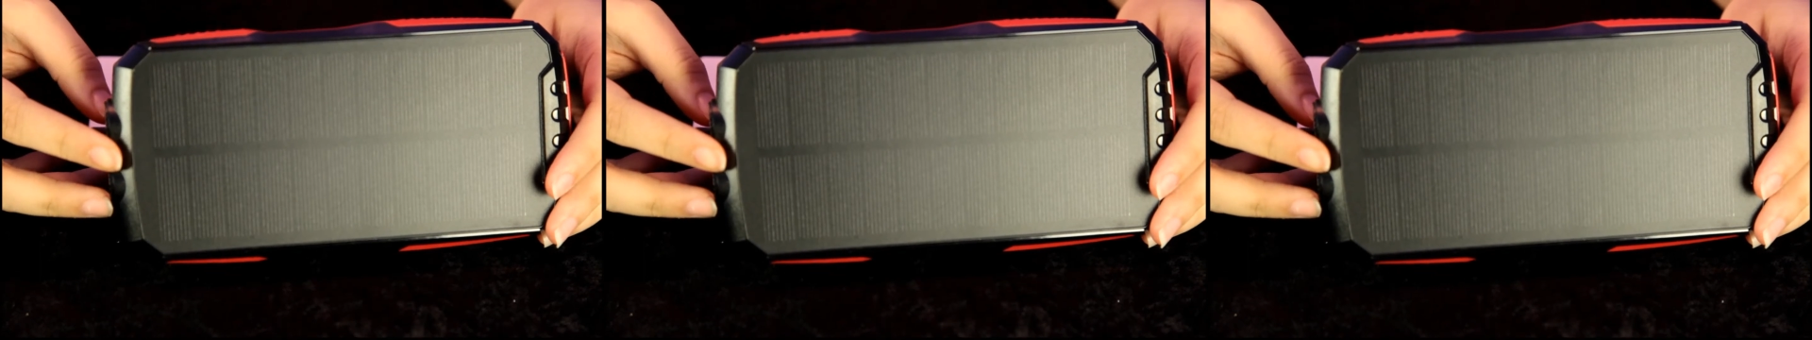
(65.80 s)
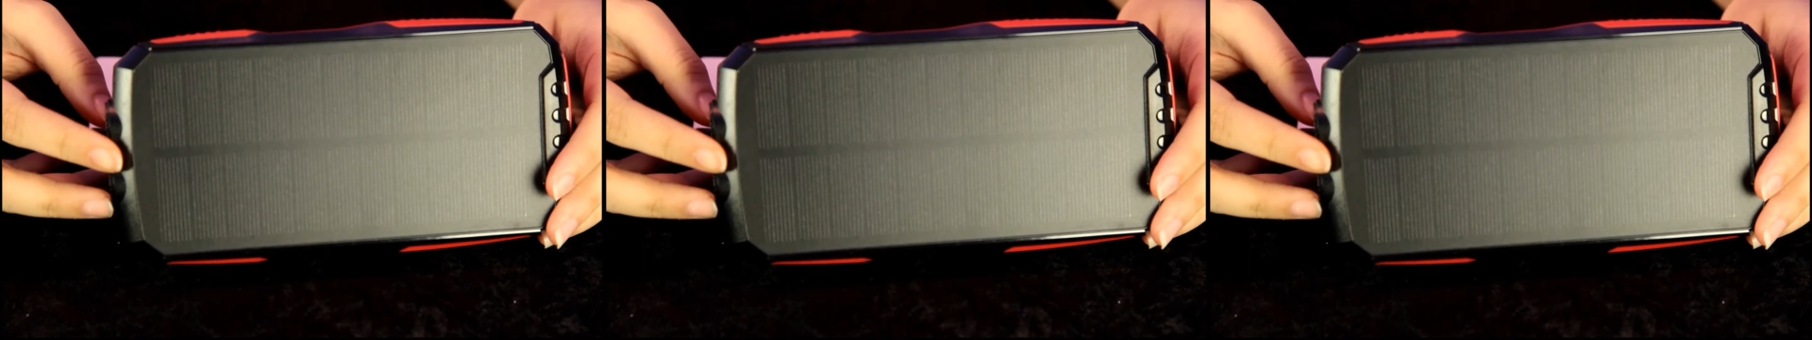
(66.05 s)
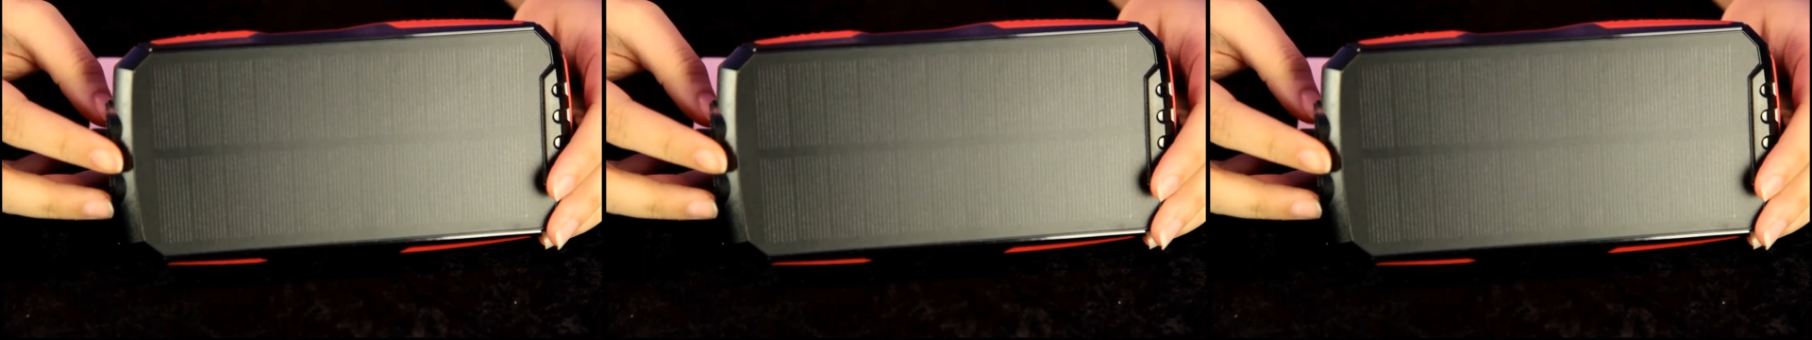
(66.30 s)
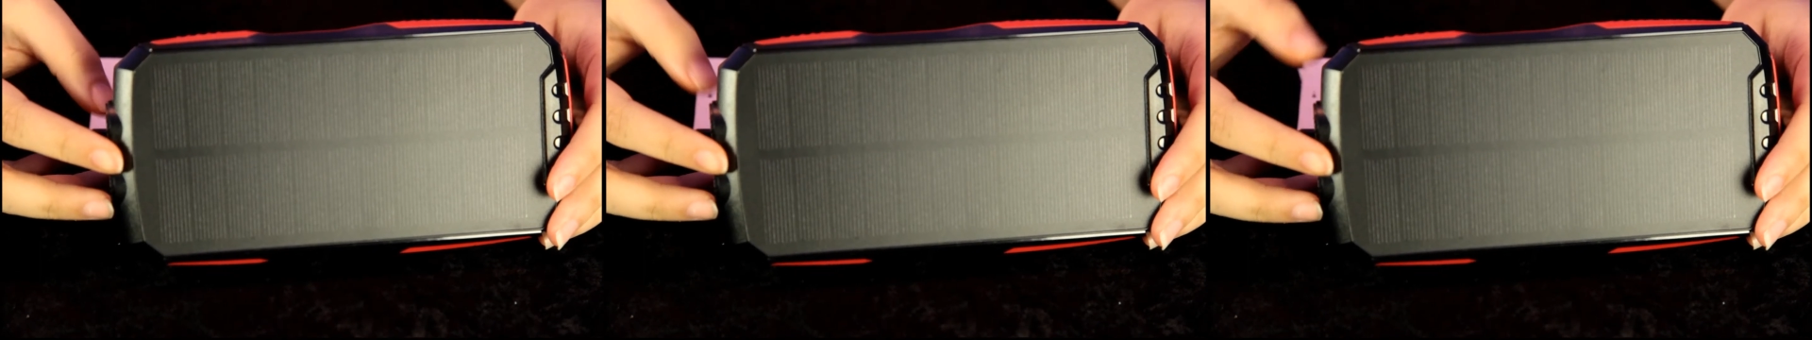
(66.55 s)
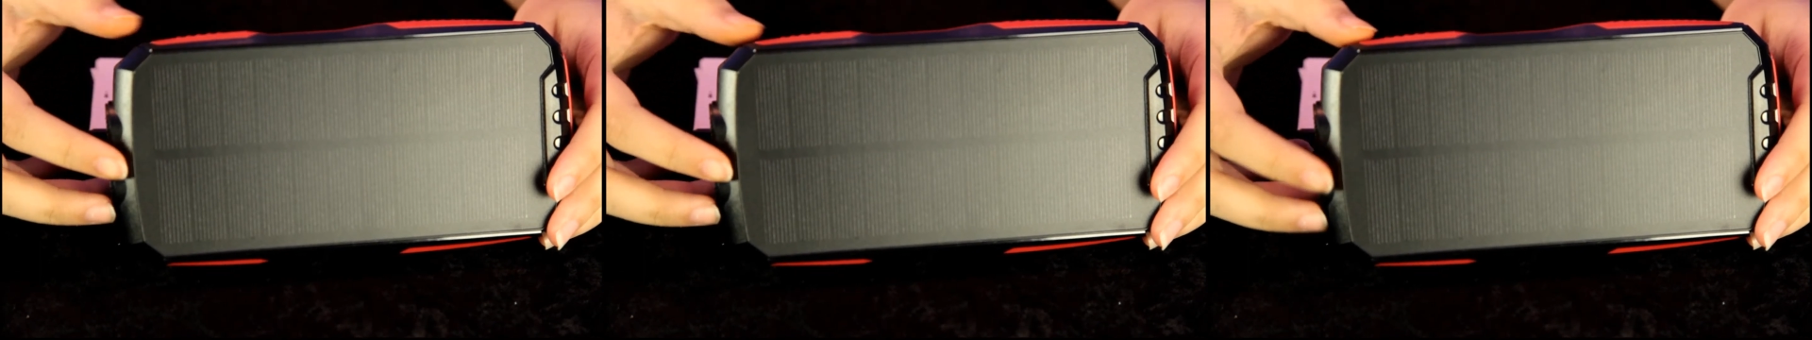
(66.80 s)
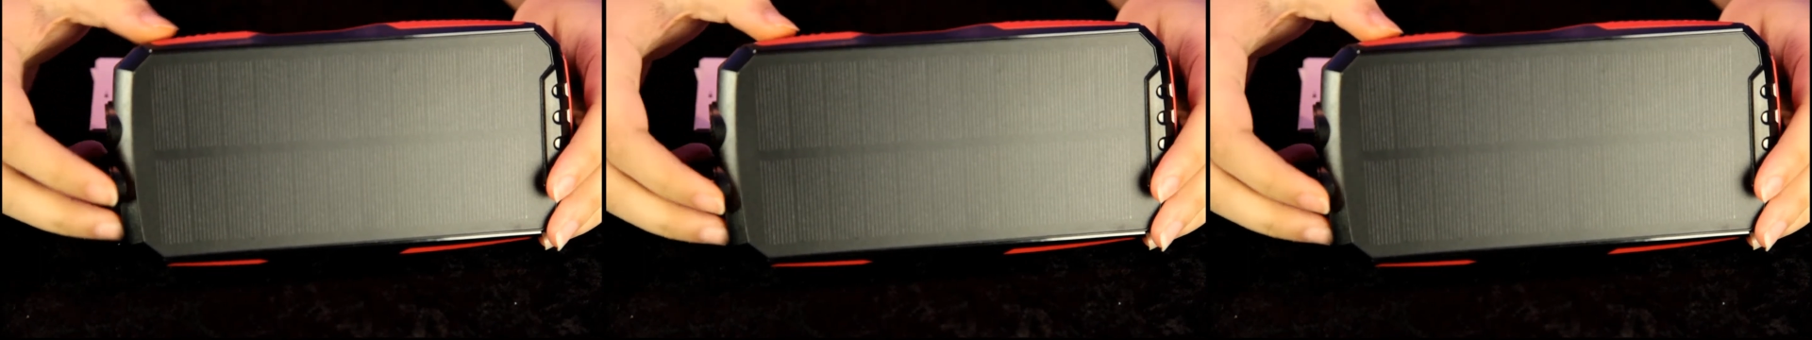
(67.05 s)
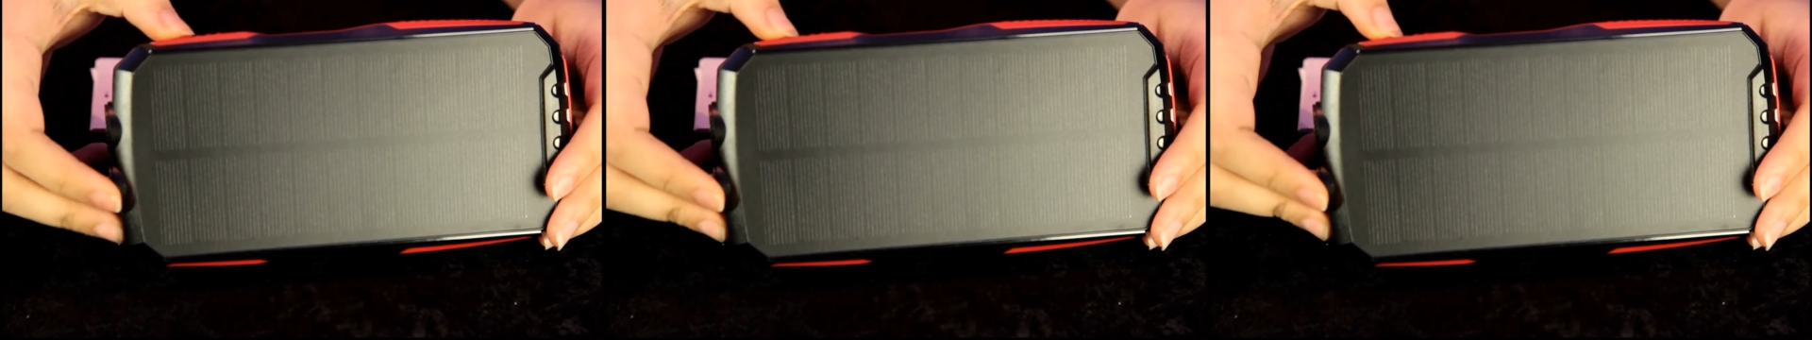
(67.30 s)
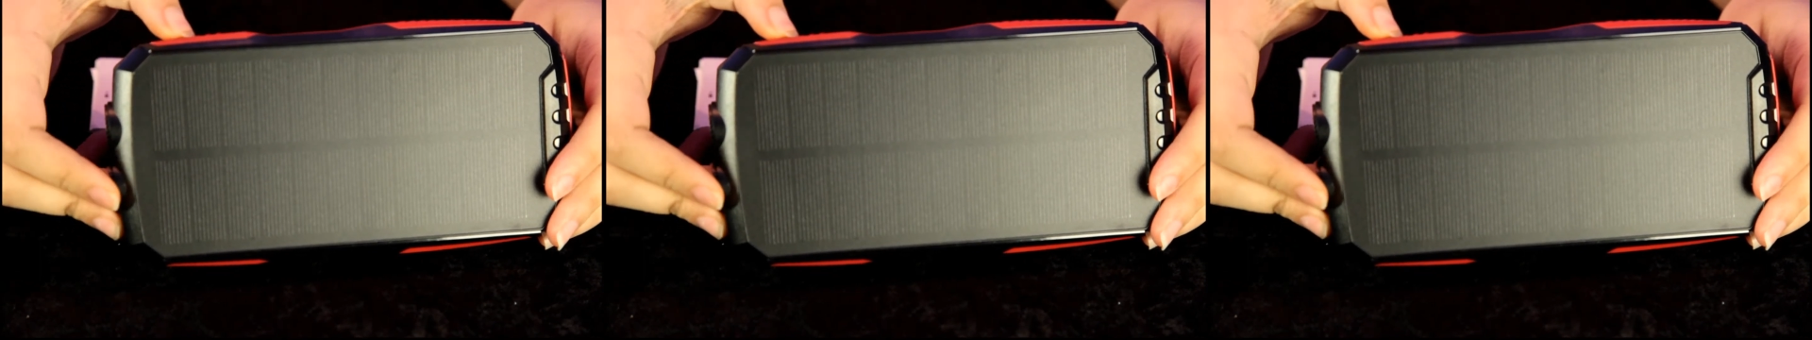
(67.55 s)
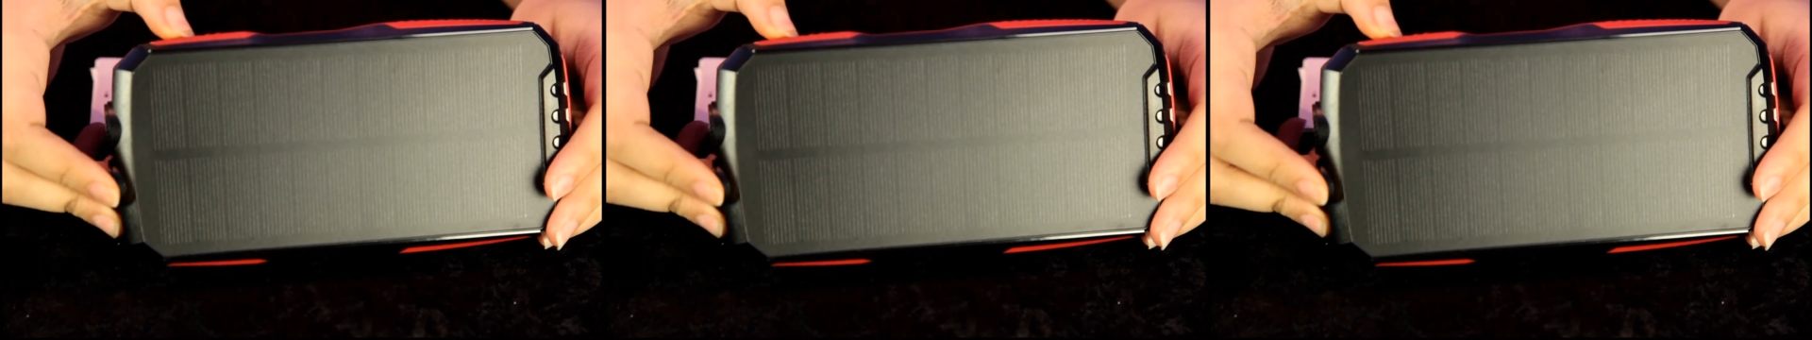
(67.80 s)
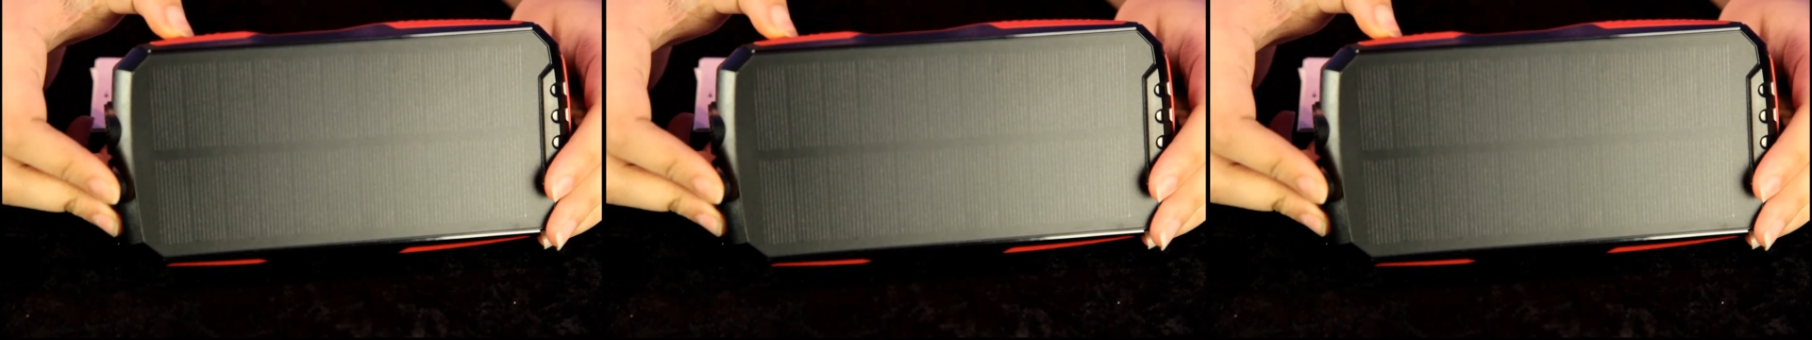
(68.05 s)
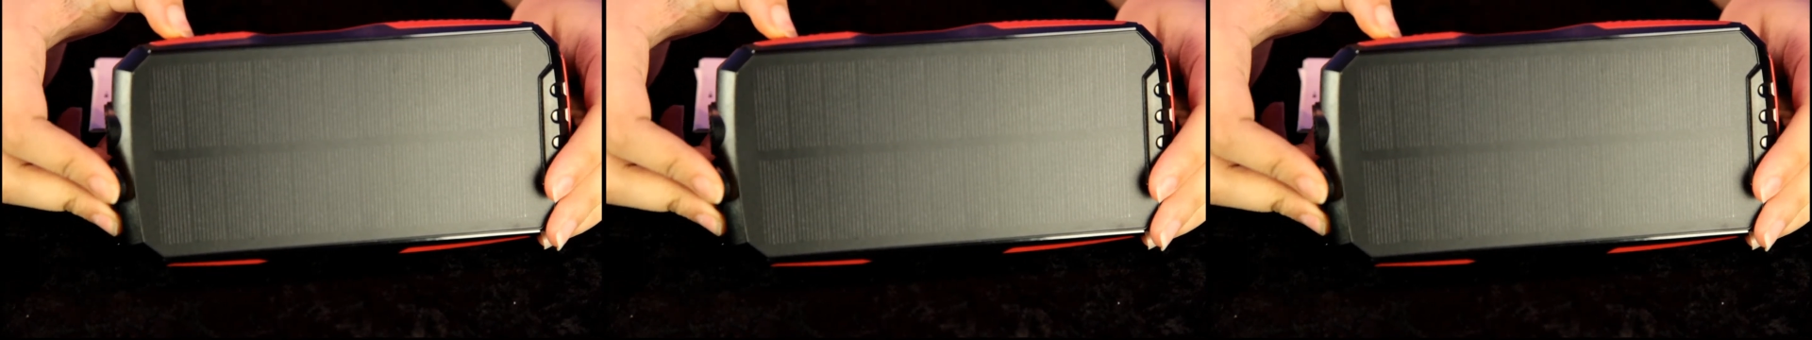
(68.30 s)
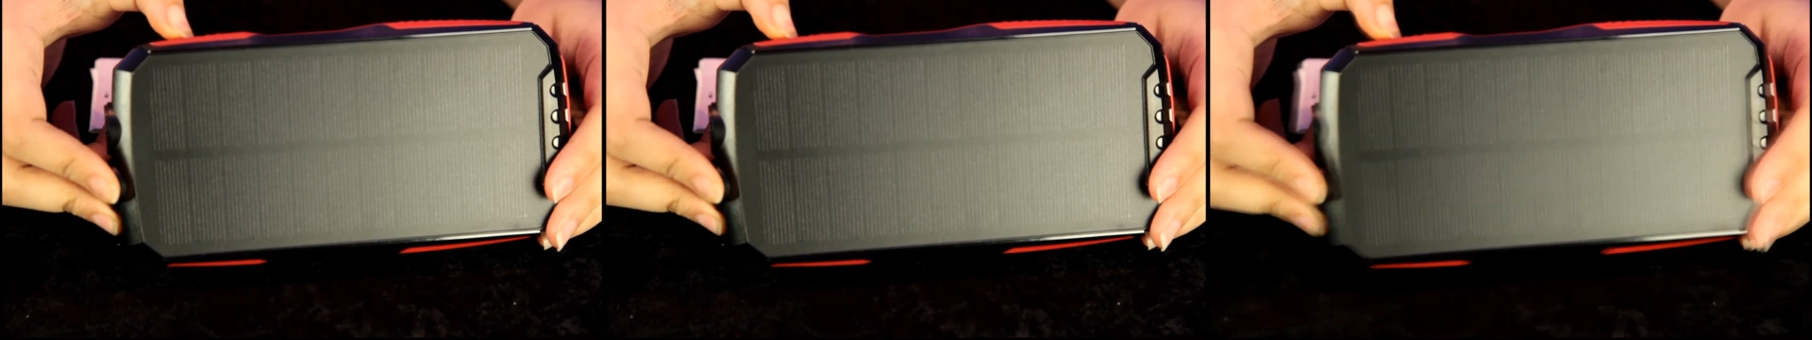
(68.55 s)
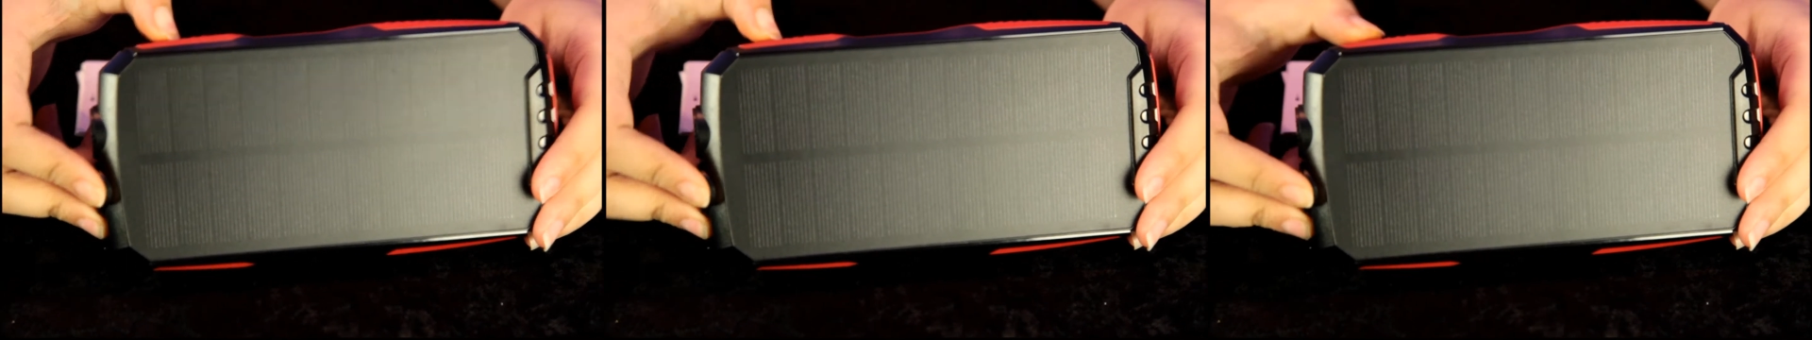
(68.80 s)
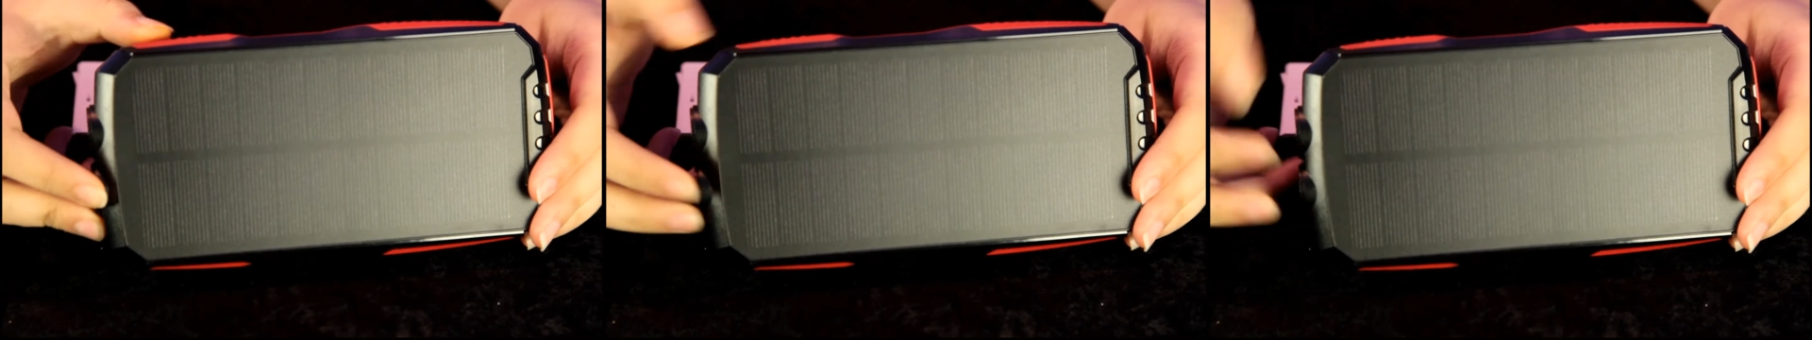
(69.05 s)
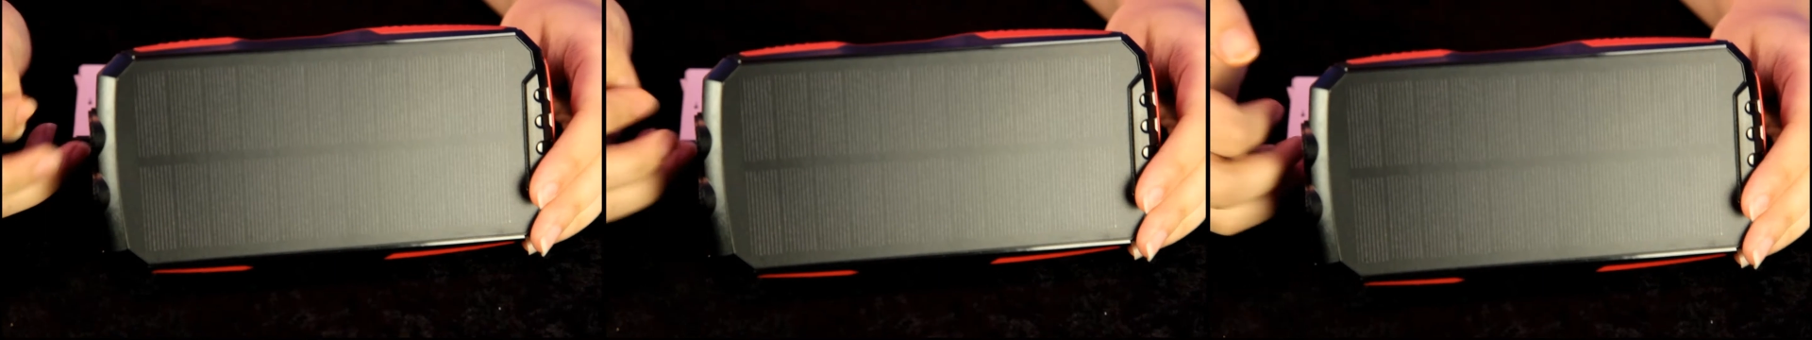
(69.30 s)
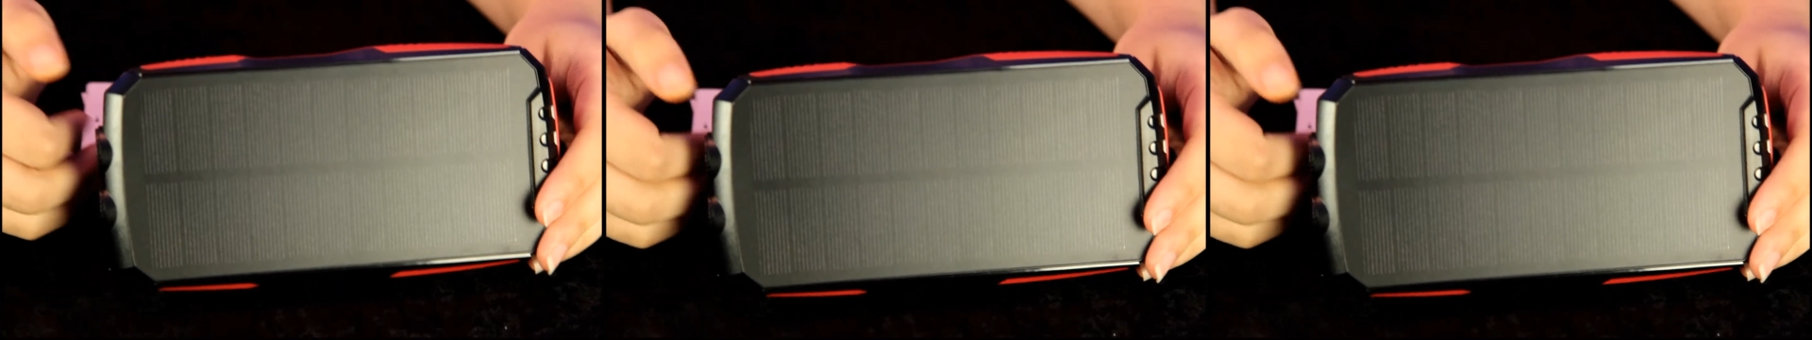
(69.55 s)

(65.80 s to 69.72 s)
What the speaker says: [unreadable: no face in view]